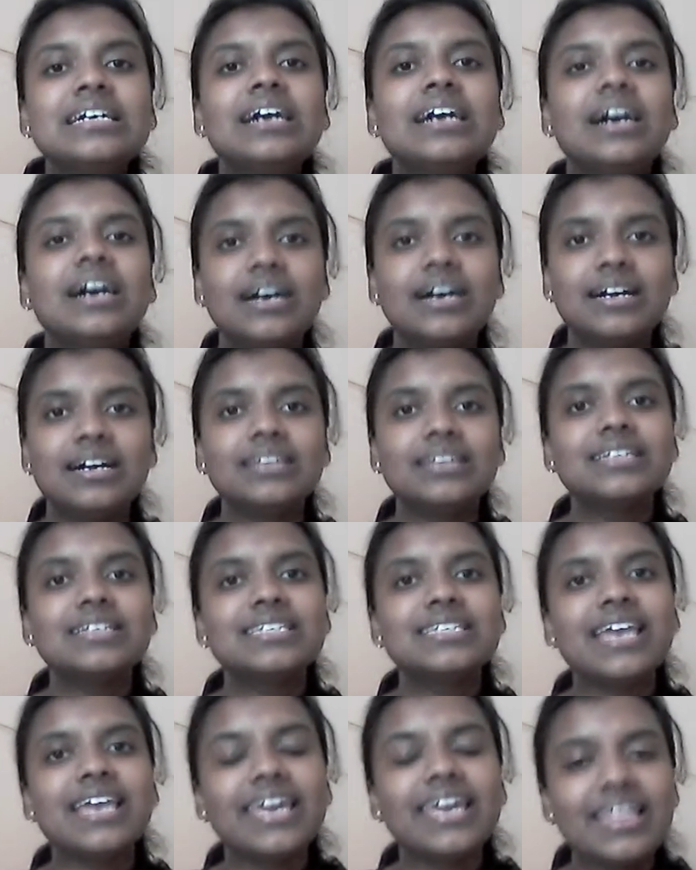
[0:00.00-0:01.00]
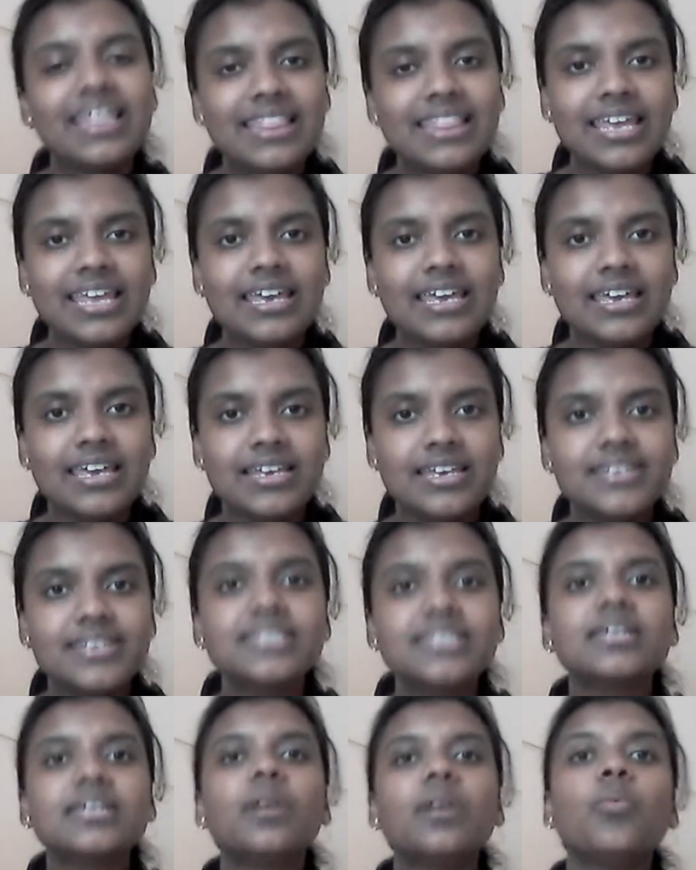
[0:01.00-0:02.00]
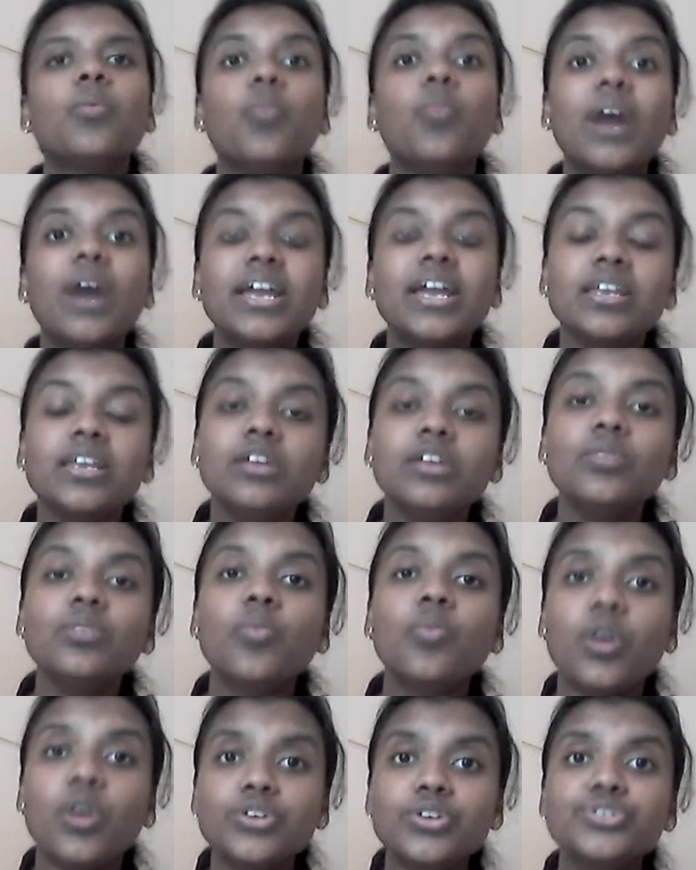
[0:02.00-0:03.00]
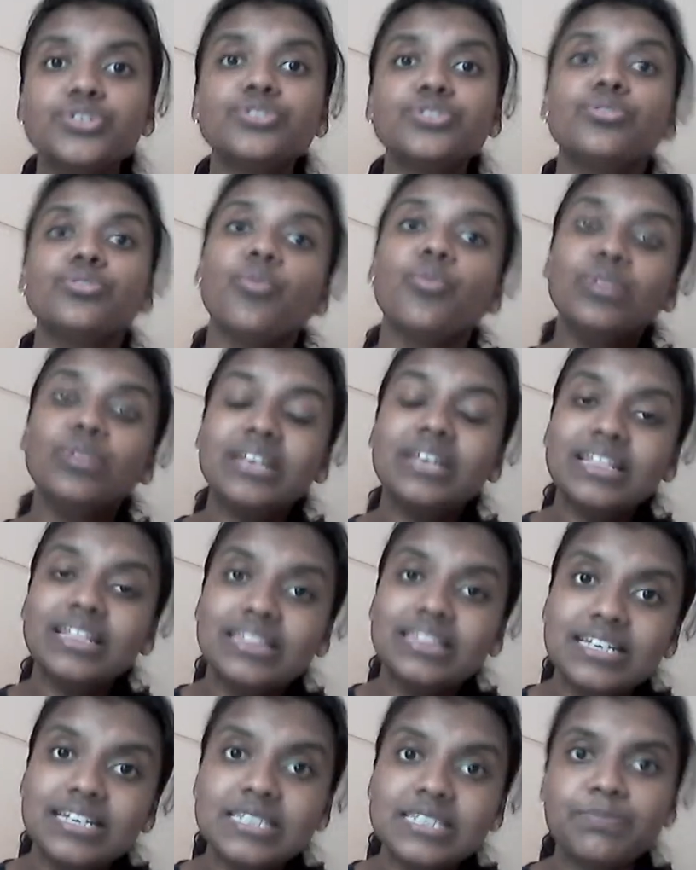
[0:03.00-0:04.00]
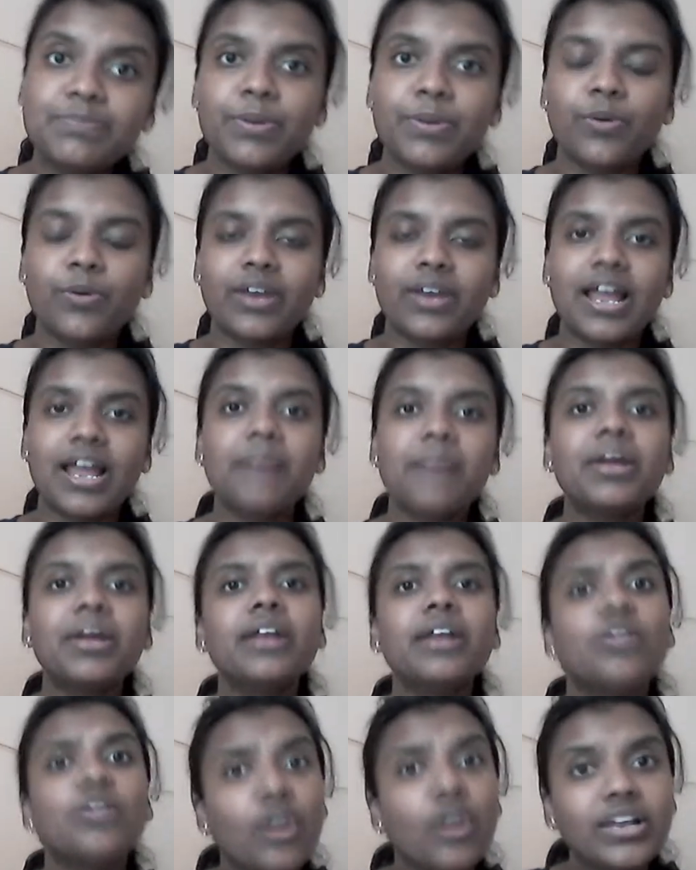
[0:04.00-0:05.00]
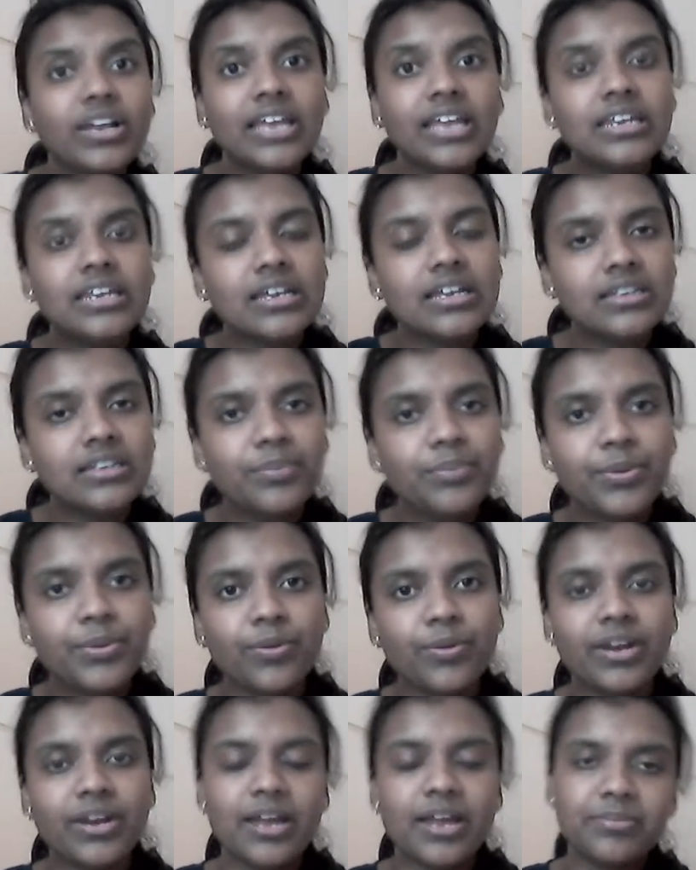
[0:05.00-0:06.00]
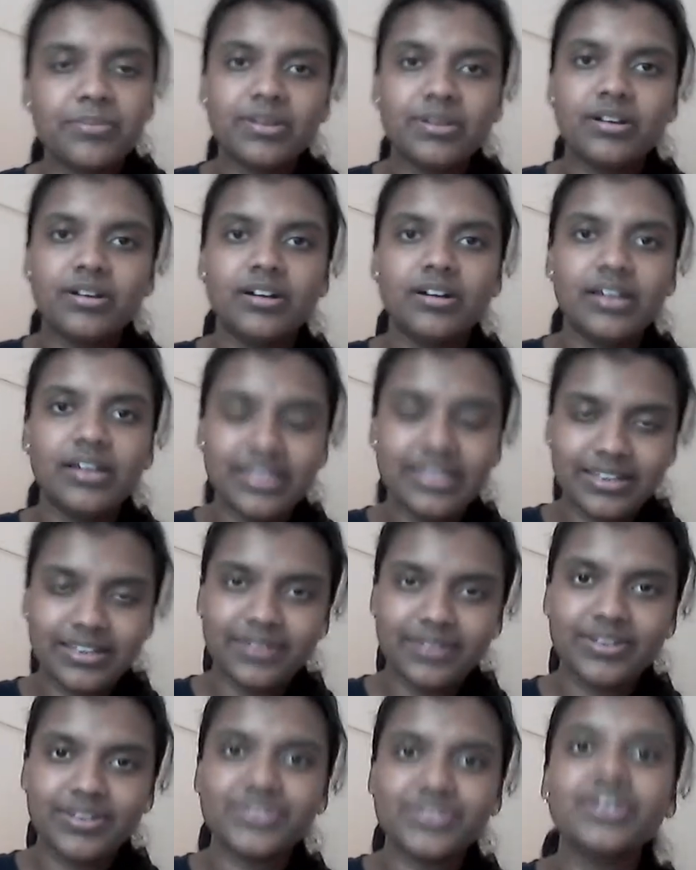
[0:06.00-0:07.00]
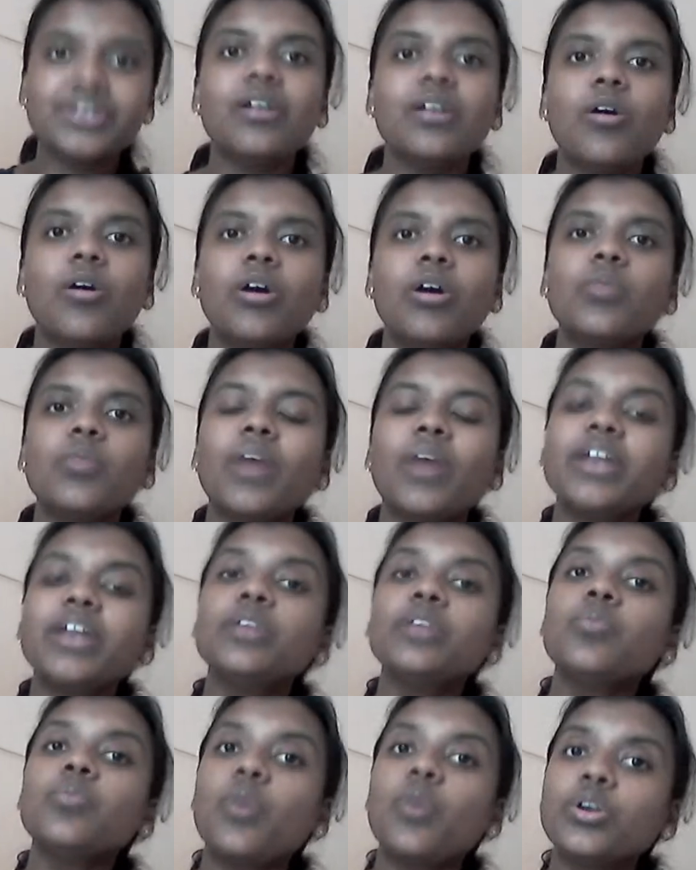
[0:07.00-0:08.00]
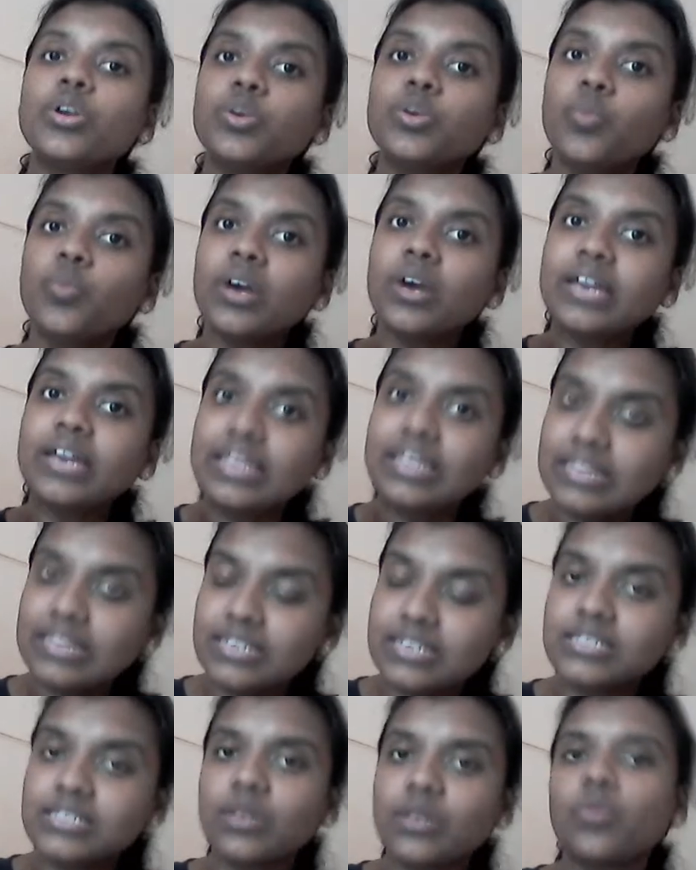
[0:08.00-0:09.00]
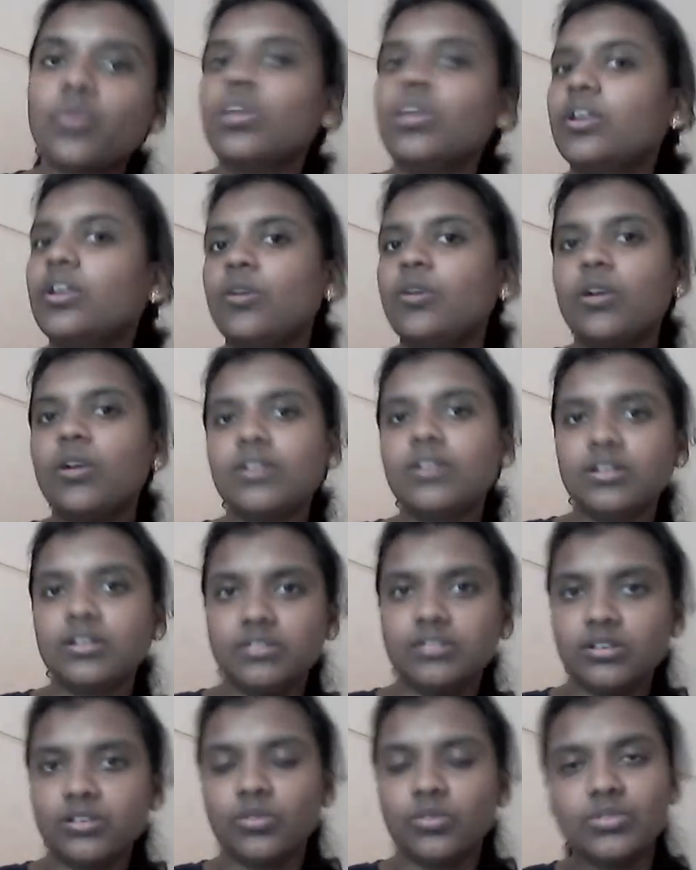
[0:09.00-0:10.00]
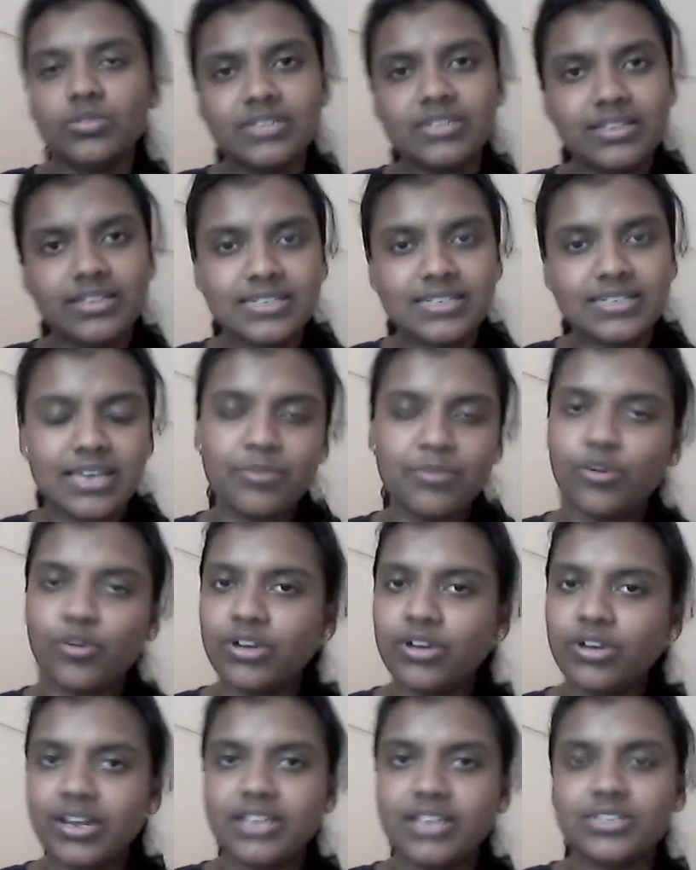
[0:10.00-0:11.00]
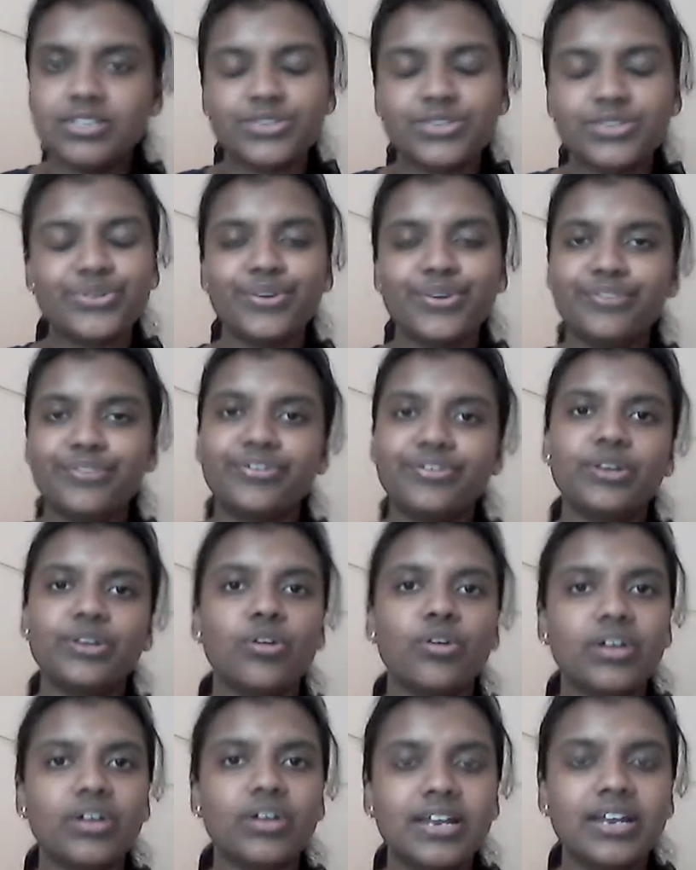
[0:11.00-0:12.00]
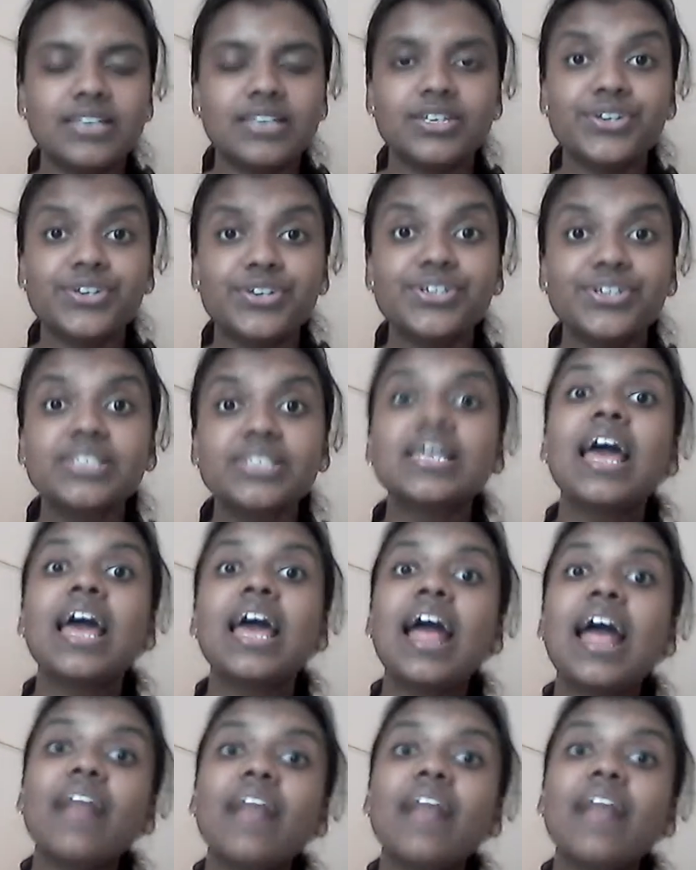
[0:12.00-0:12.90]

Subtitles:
The second thing is, why do you want to do only this program and not any other program in the industry? Or why do you want to work in this role and not other roles in the same organization or different organizations?